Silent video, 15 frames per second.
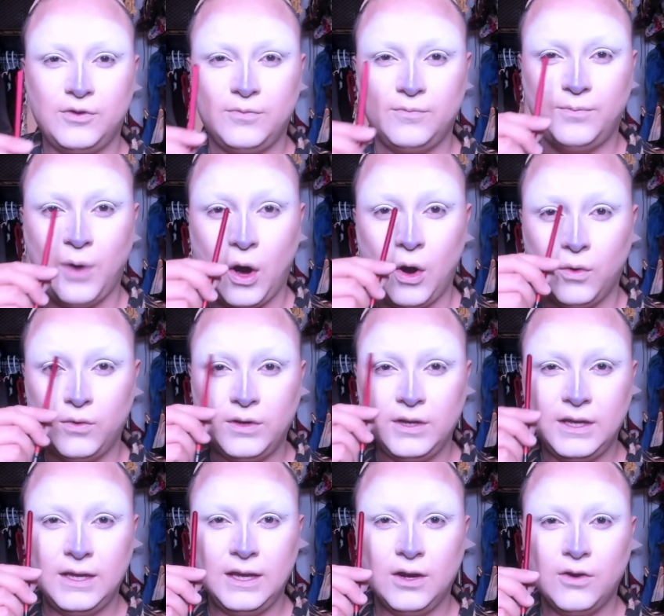bone
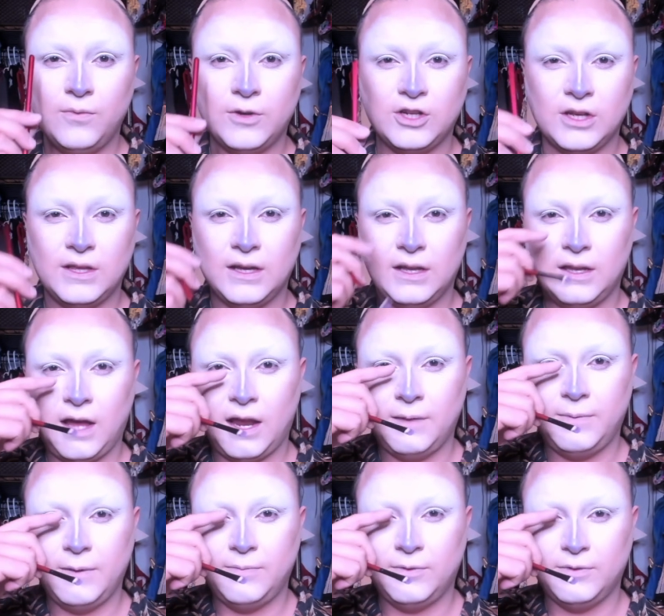here, which I think a lot of
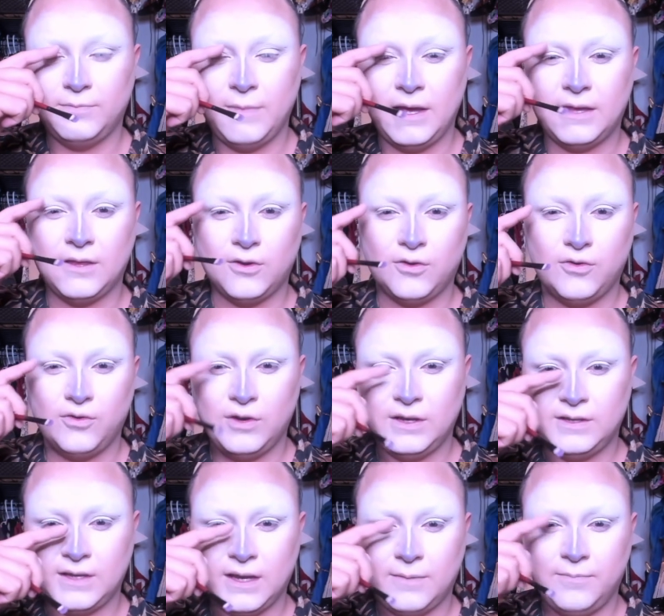people make their
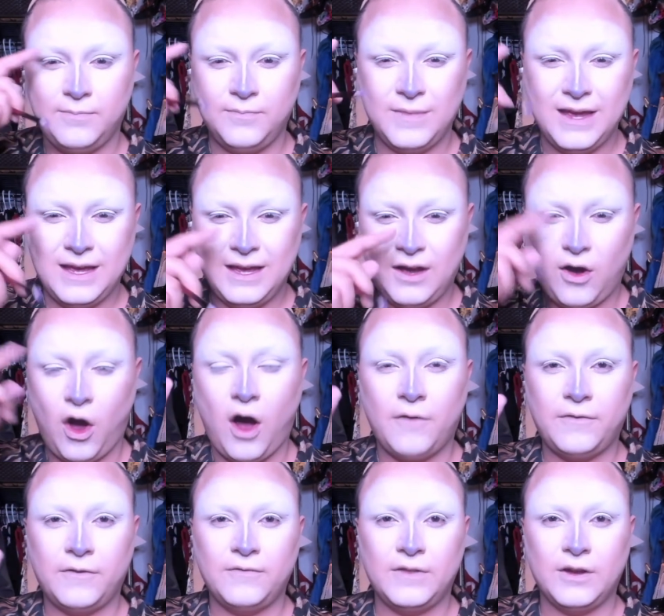crease like off
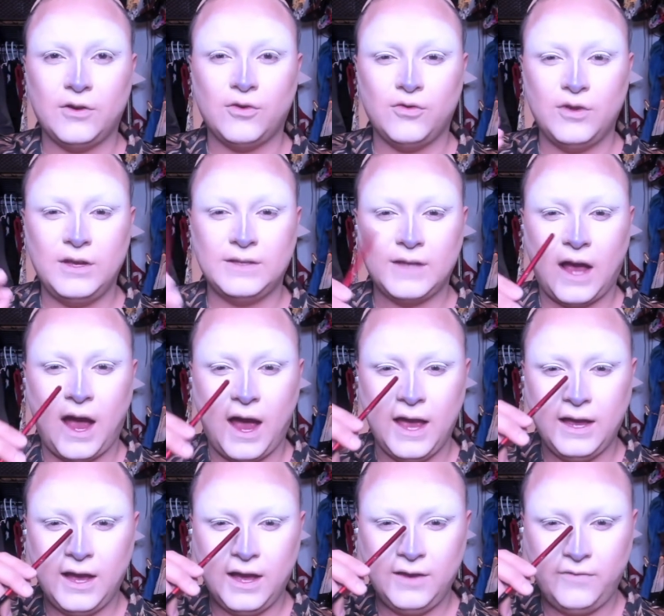of their crease. I
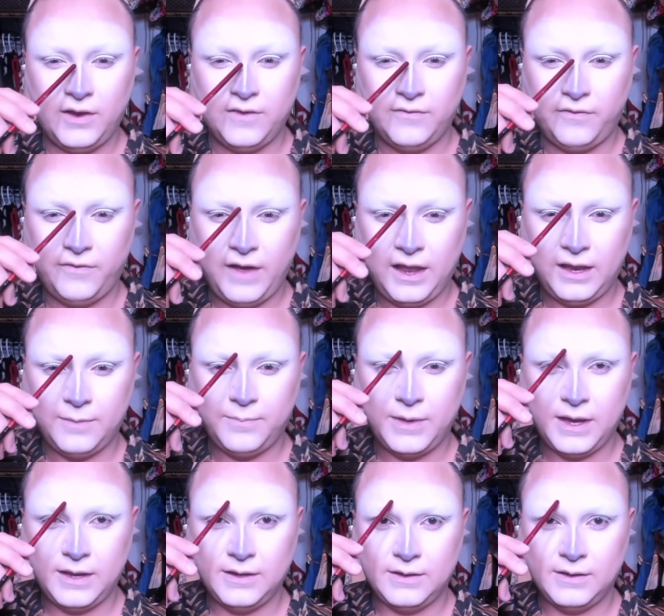kind of envelop it.